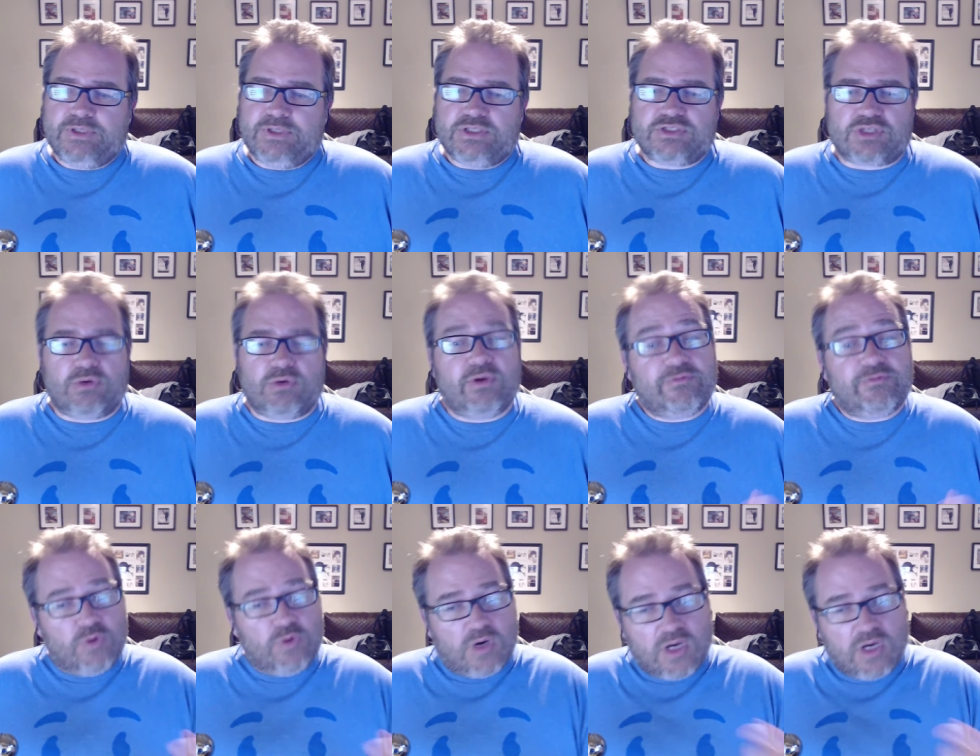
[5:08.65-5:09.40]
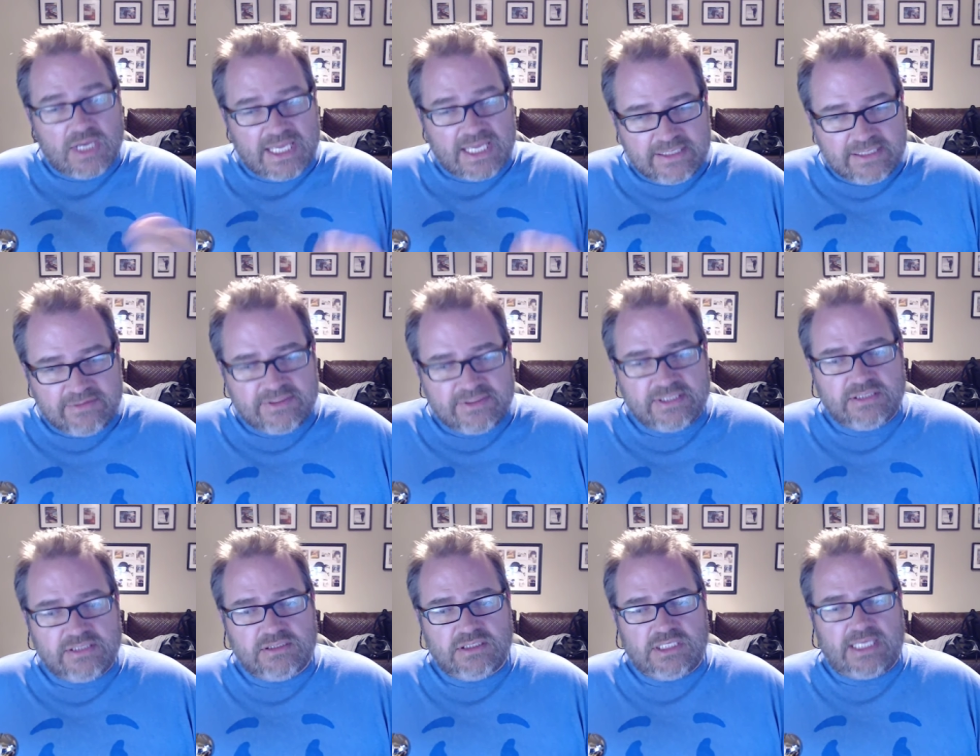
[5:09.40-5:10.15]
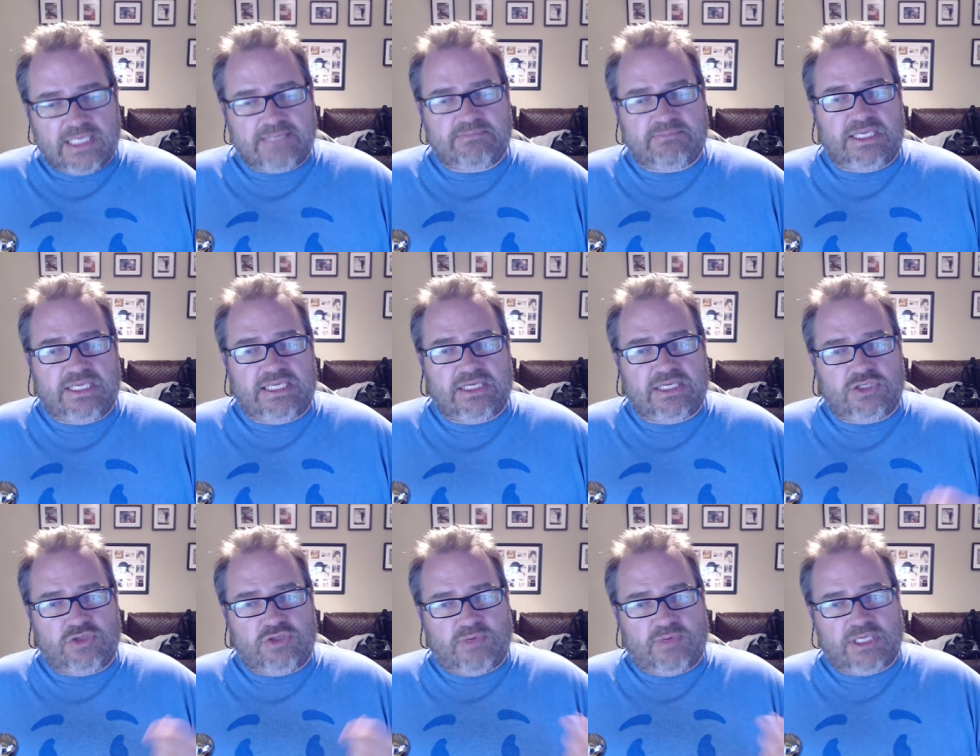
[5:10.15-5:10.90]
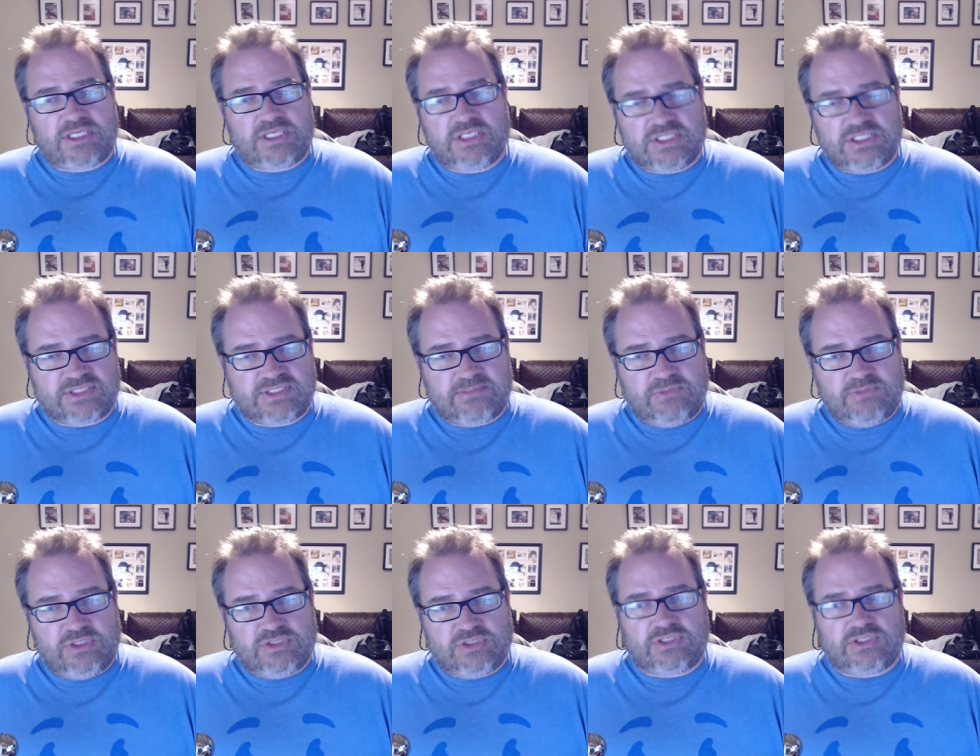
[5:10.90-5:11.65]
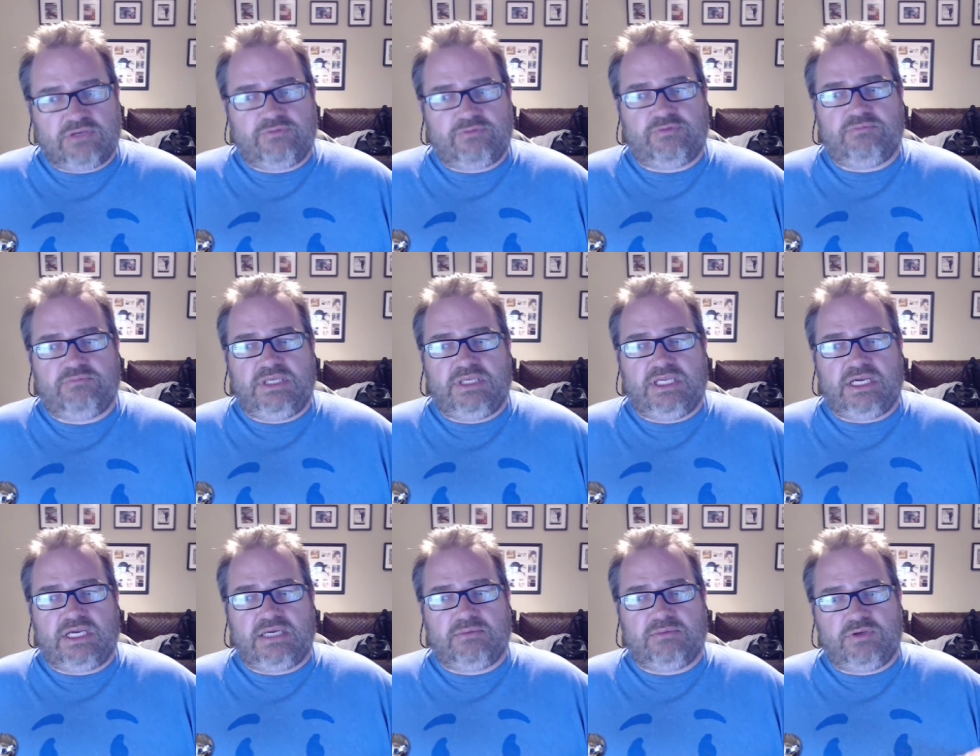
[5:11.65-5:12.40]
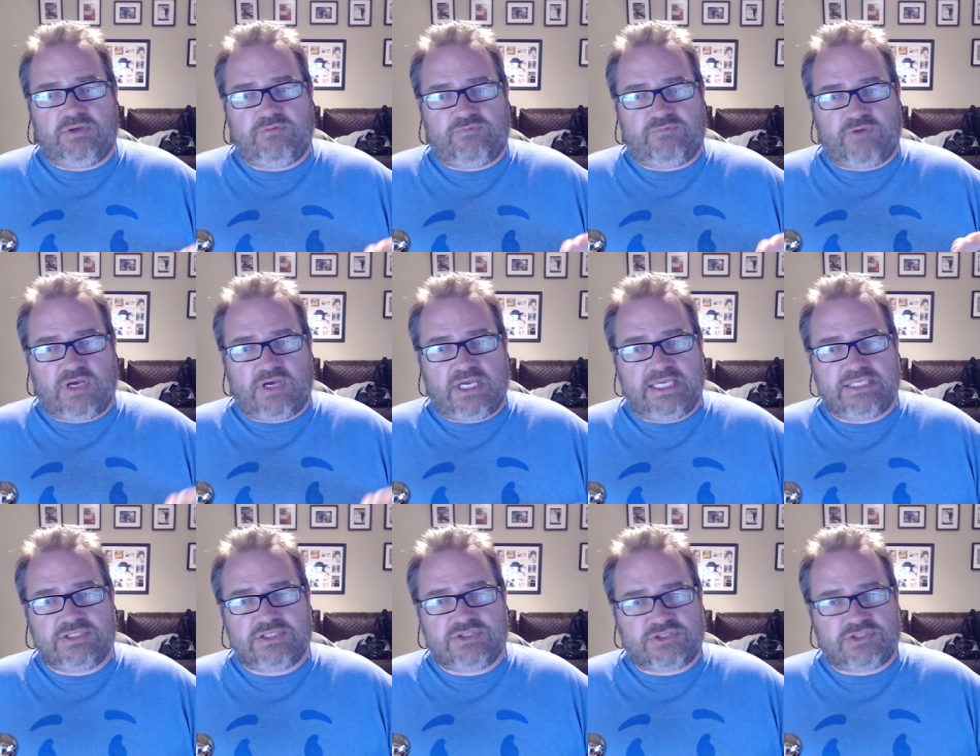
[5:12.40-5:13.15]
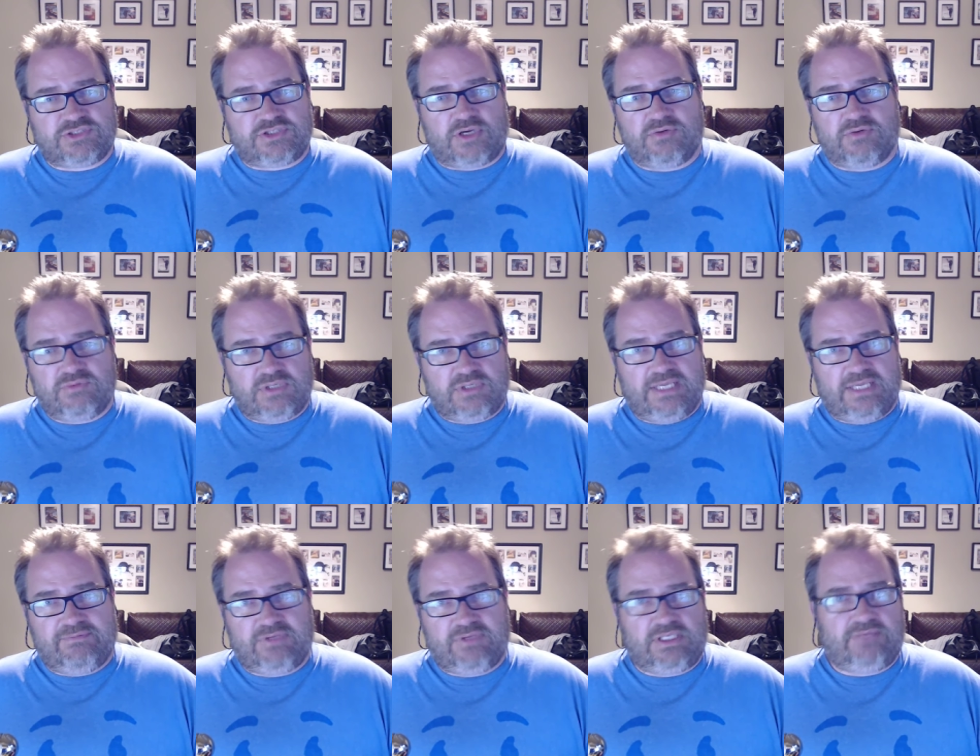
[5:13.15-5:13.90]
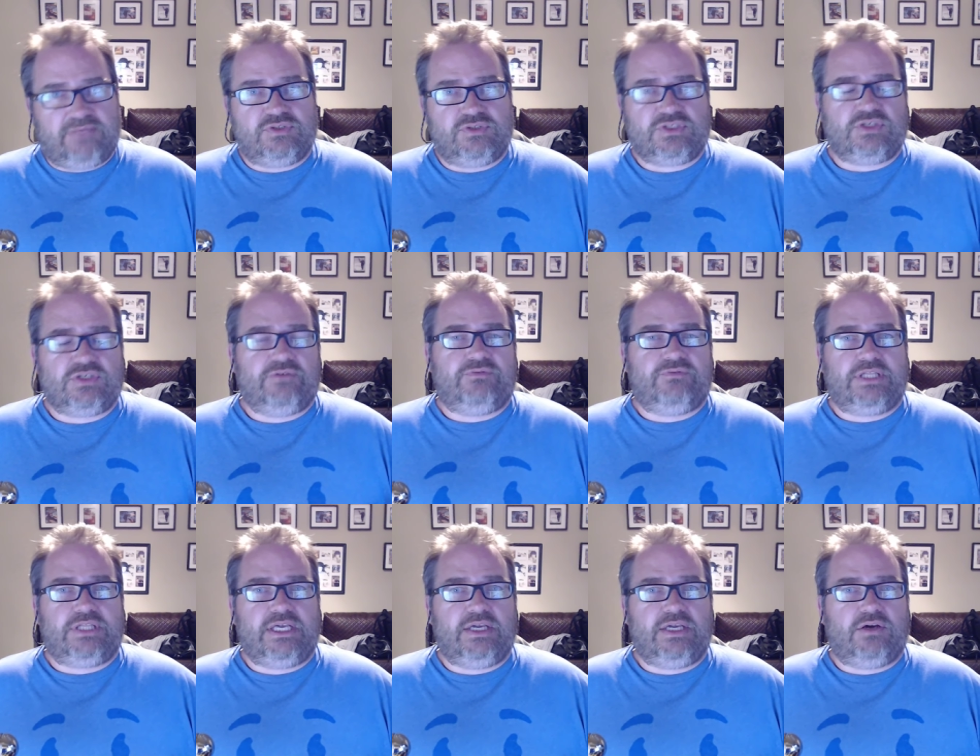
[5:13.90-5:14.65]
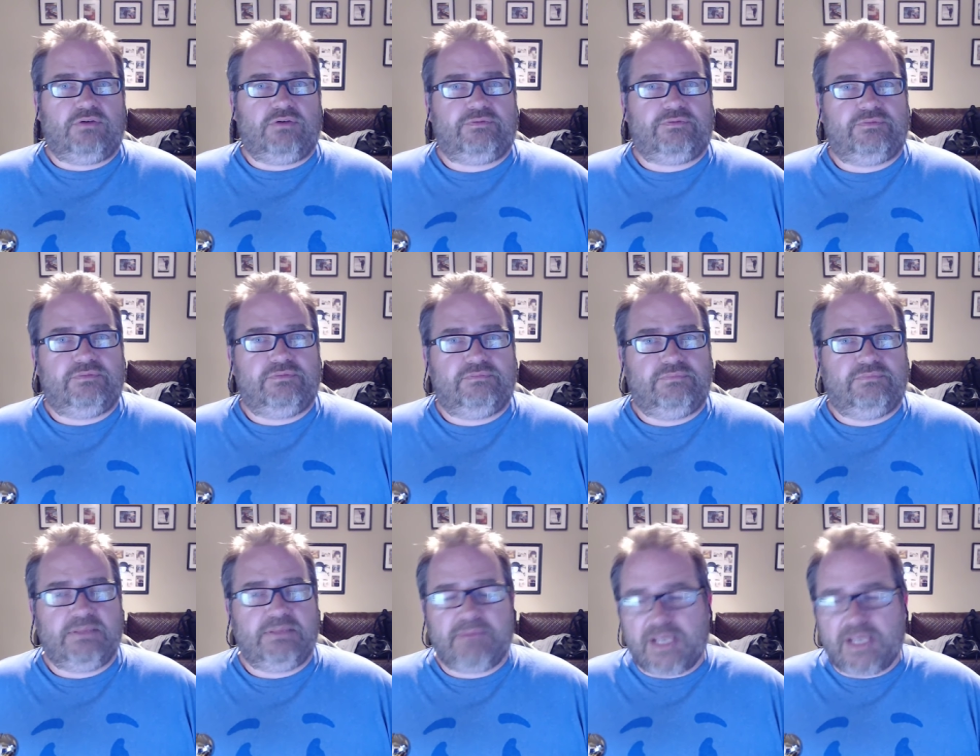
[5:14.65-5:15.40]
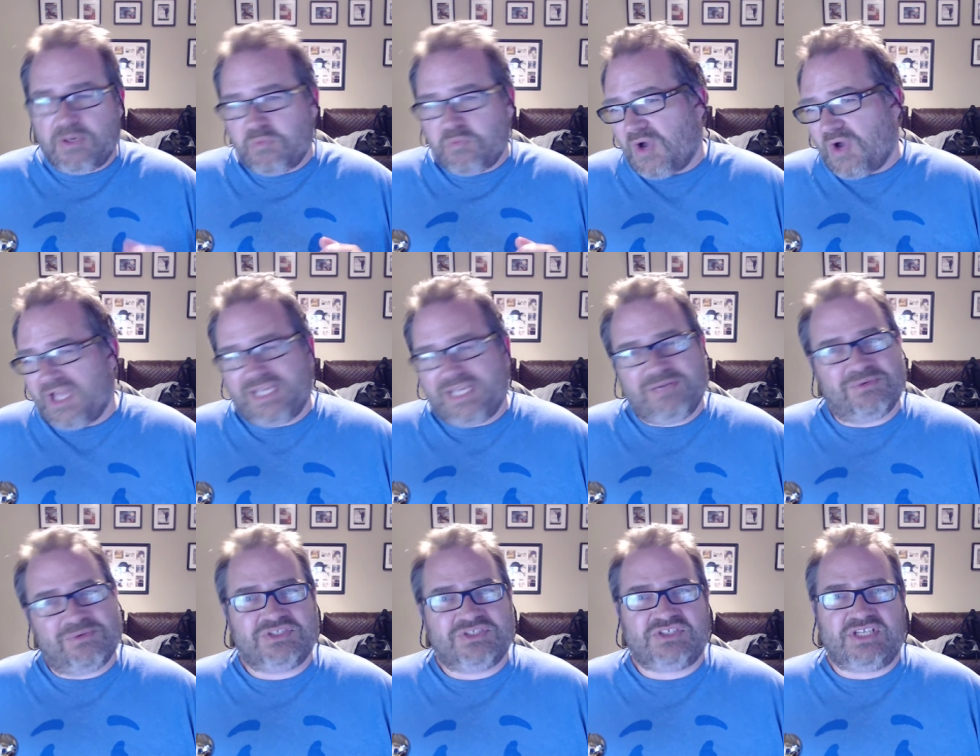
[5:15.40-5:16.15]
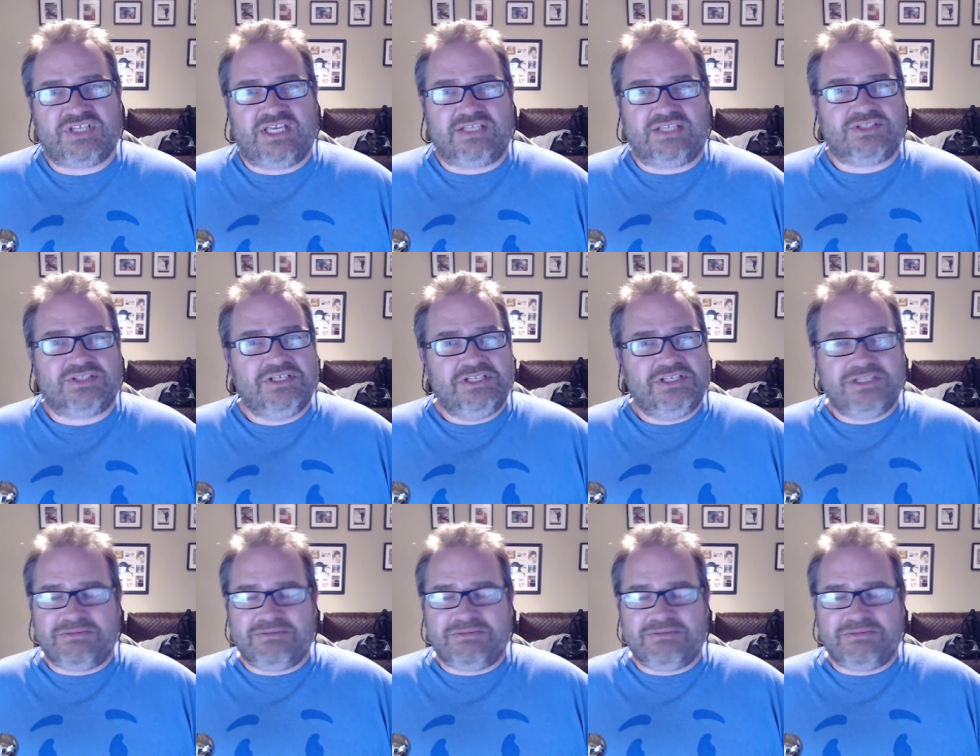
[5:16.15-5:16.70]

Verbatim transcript: So if you are anything like me and you recognize some of yourself in me, I would advise don't ever give yourself a day off. No matter what anyone says.